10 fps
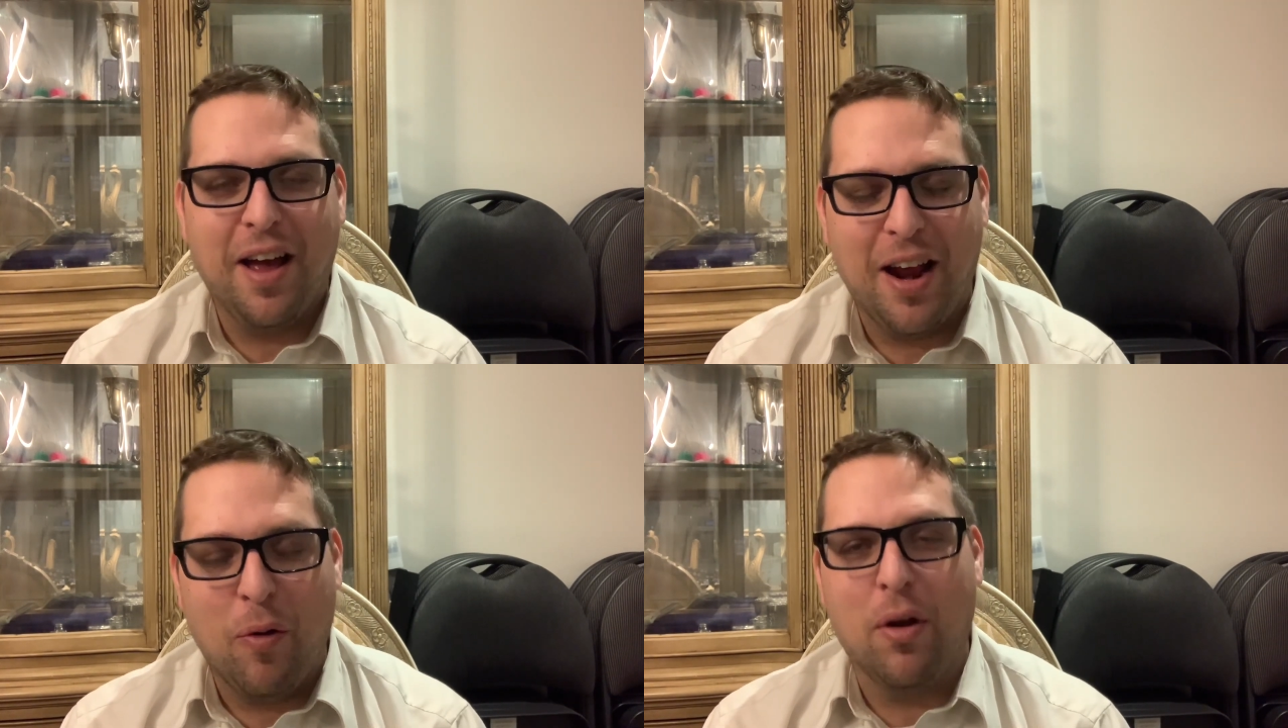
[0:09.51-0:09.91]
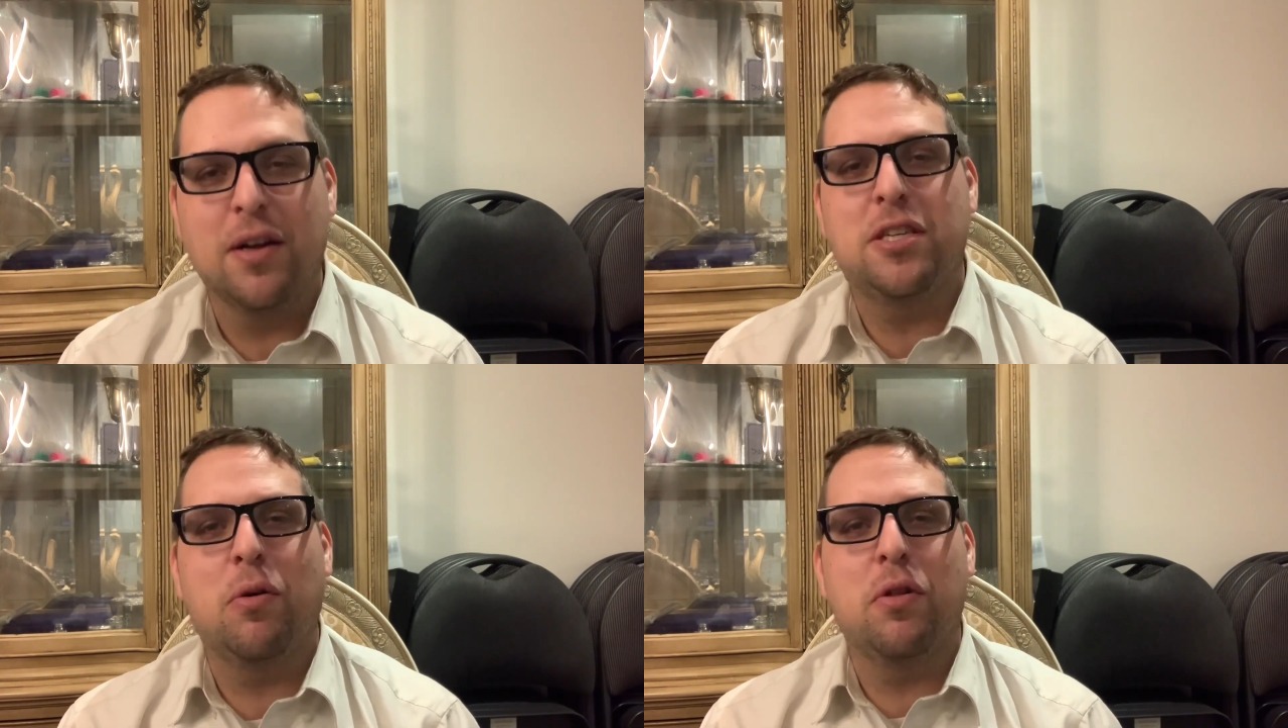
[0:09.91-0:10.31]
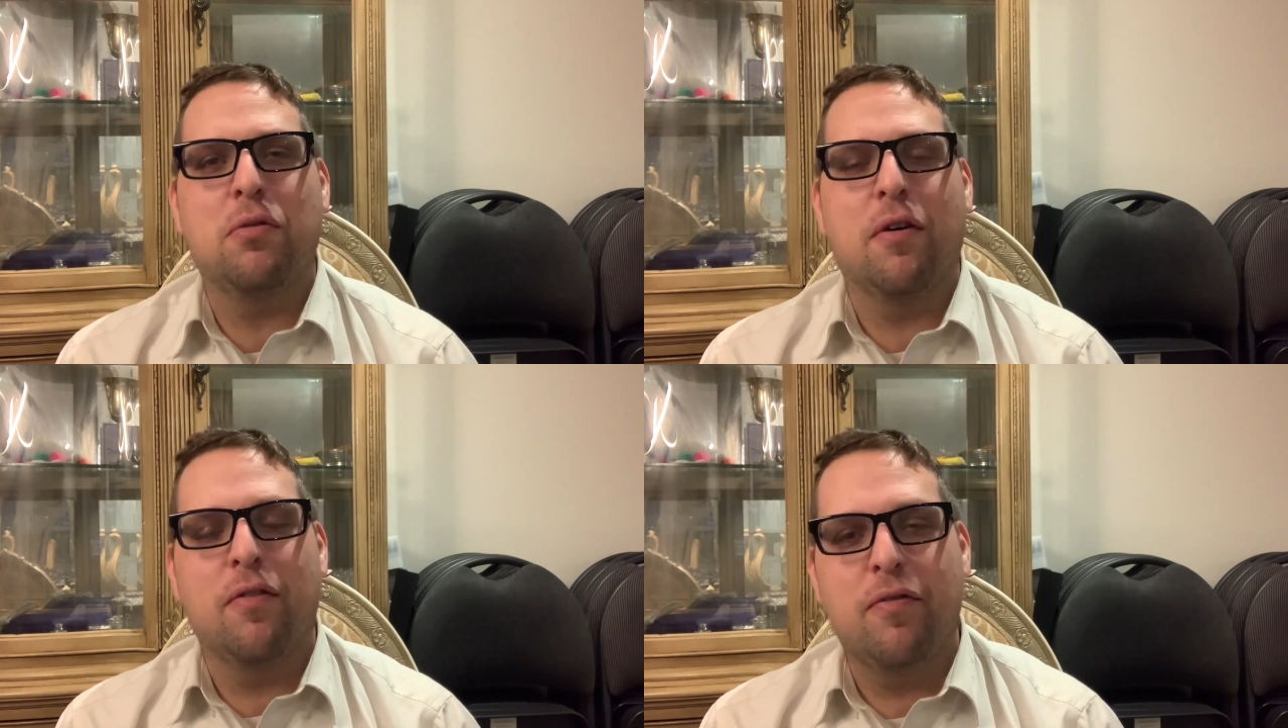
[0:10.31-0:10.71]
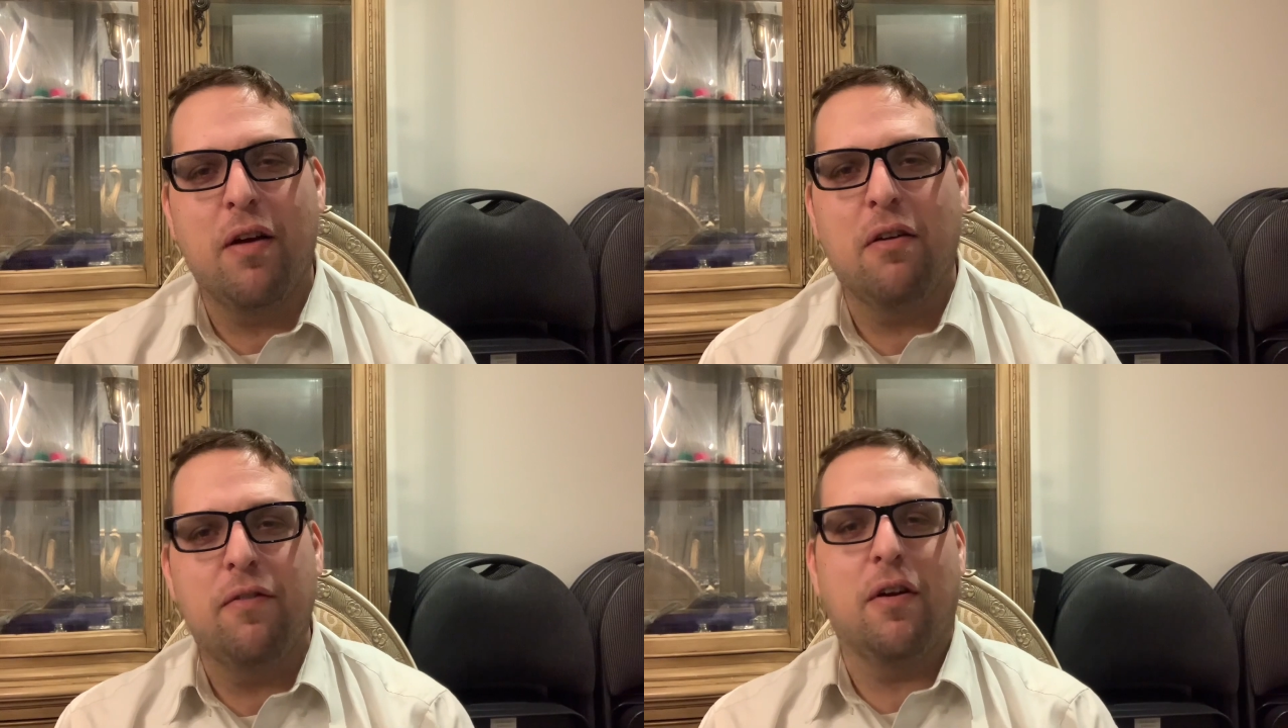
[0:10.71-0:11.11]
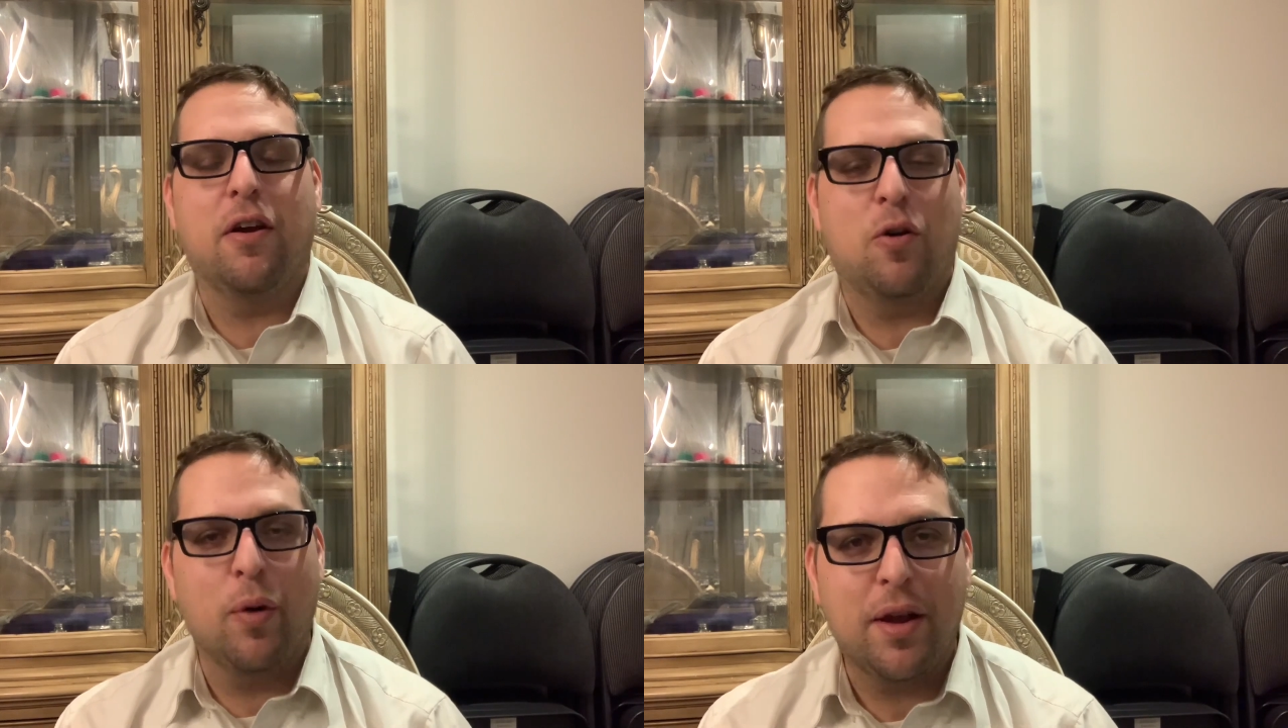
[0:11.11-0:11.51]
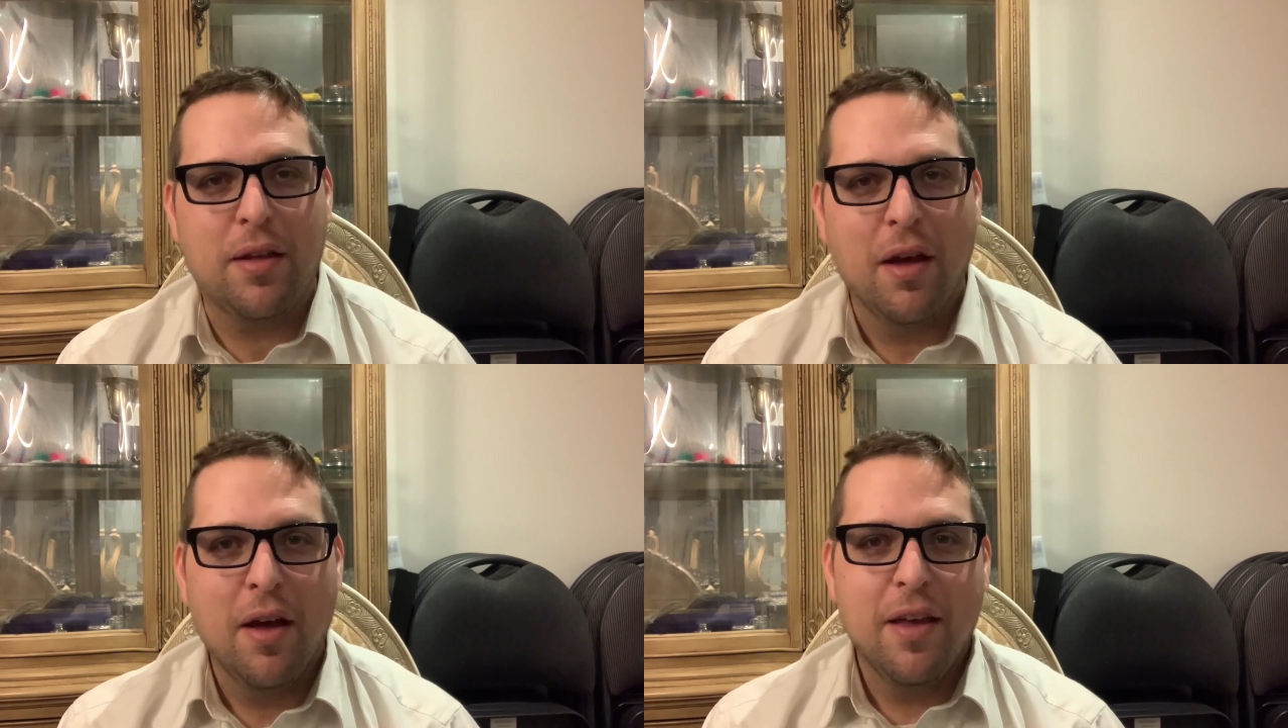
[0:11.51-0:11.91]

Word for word: And I want to share with you a very, very quick